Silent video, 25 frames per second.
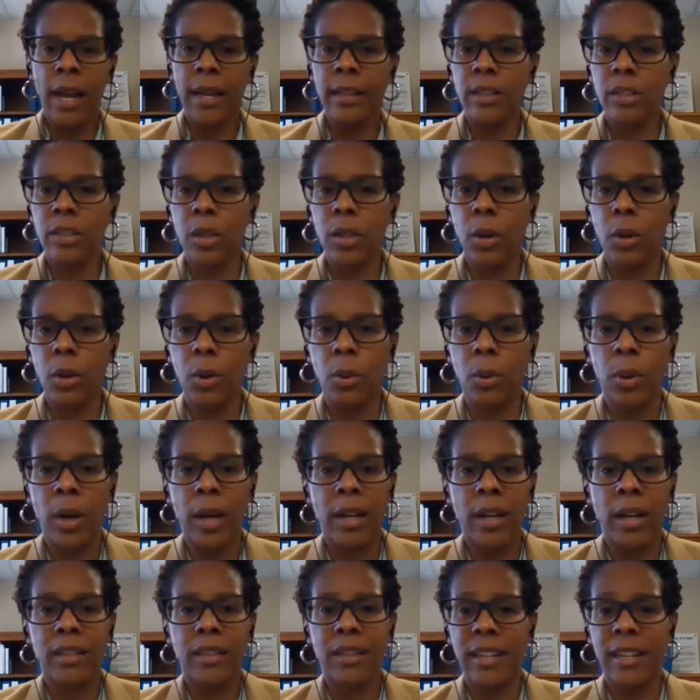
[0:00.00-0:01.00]
And so
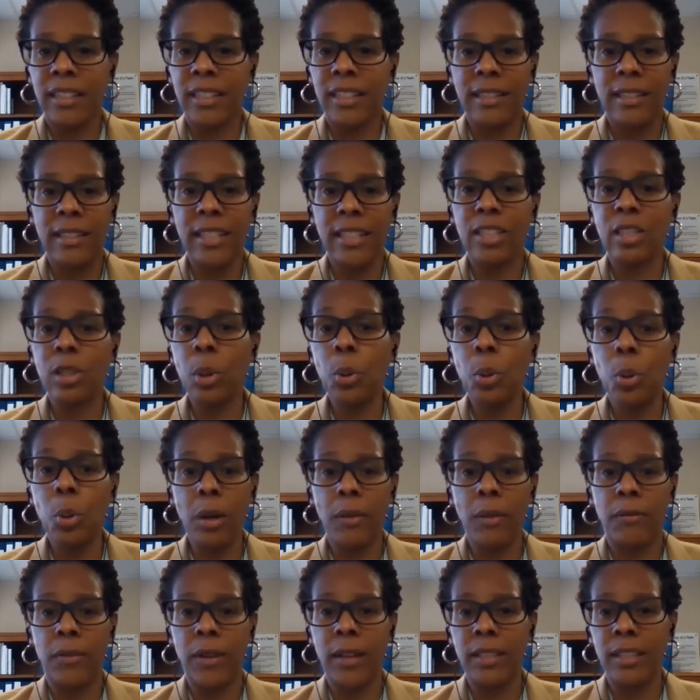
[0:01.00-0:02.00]
there's at least
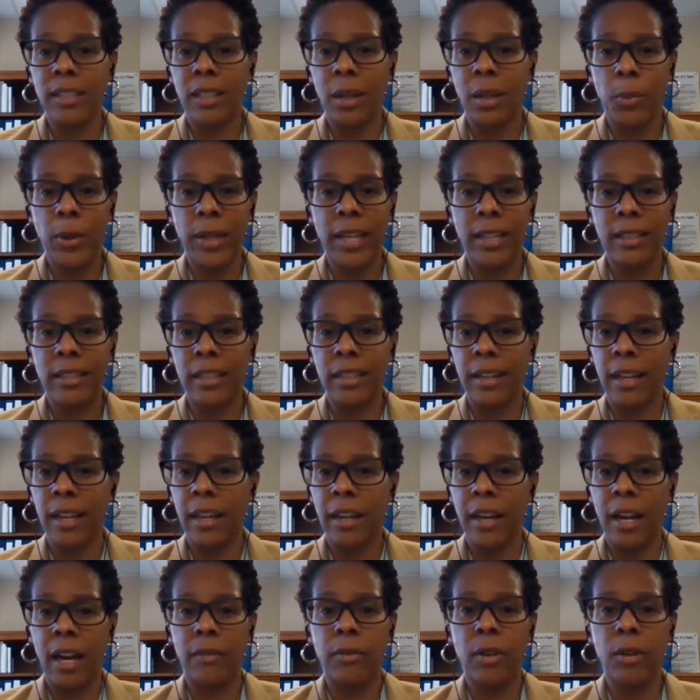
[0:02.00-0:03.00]
2 of us that we get
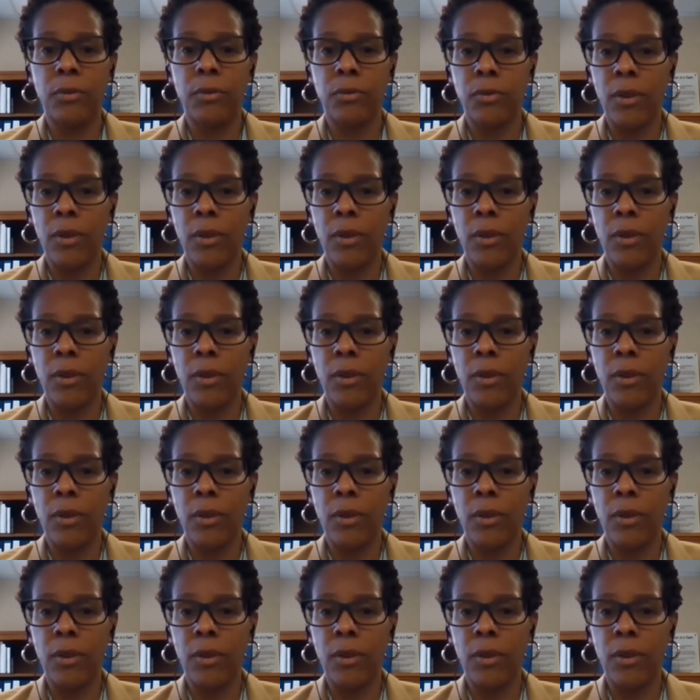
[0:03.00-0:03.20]
together every